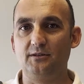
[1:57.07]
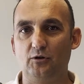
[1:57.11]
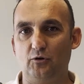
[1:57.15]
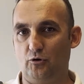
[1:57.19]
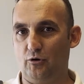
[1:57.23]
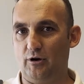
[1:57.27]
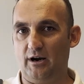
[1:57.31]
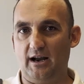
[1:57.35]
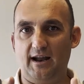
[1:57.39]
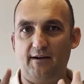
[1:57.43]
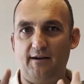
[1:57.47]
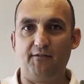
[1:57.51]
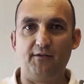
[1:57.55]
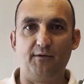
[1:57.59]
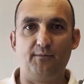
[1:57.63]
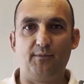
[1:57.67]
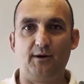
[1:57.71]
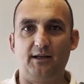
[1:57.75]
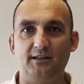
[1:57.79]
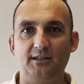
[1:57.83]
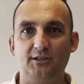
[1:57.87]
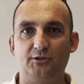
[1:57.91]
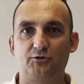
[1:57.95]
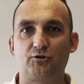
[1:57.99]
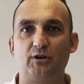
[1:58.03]
or
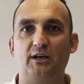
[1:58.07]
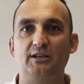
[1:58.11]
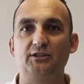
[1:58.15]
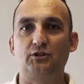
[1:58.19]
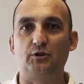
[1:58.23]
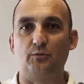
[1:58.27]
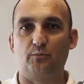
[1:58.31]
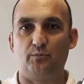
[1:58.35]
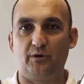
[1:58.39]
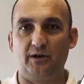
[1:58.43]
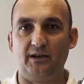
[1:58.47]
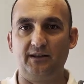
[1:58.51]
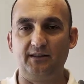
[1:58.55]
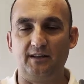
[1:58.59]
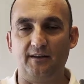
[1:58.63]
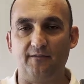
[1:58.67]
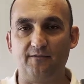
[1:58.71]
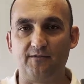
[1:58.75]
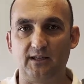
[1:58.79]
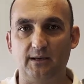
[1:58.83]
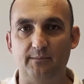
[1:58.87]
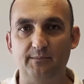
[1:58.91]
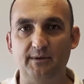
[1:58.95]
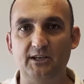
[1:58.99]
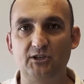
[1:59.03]
everybody, tries to bring the
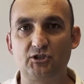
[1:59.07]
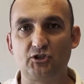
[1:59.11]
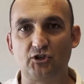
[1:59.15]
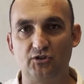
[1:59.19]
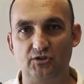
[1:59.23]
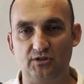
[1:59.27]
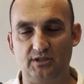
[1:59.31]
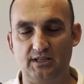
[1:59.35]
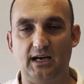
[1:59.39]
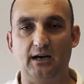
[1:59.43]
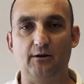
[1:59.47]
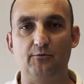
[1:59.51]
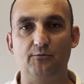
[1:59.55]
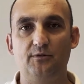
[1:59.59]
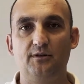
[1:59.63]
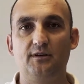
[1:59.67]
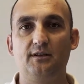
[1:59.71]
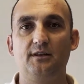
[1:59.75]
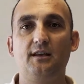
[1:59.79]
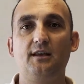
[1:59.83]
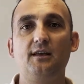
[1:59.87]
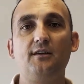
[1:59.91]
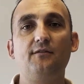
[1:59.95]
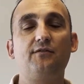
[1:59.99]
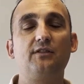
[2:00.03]
inflammation down.
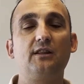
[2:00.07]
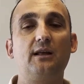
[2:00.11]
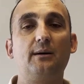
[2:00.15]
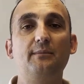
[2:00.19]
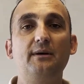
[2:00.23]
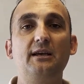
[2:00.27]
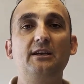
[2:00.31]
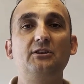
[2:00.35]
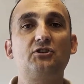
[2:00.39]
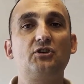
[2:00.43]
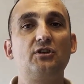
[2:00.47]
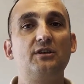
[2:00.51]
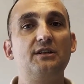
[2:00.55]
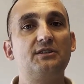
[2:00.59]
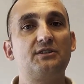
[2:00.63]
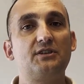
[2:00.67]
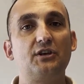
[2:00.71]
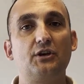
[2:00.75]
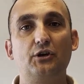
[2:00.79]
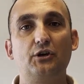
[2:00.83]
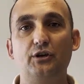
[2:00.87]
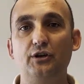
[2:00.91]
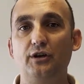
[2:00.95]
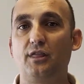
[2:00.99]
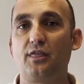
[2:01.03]
Inflammation is a
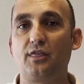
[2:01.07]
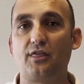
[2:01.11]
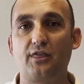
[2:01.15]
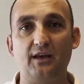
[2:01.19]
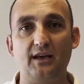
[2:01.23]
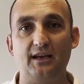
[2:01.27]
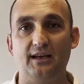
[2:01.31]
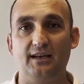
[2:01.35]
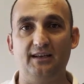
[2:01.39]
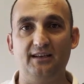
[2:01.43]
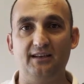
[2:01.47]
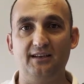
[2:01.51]
good thing.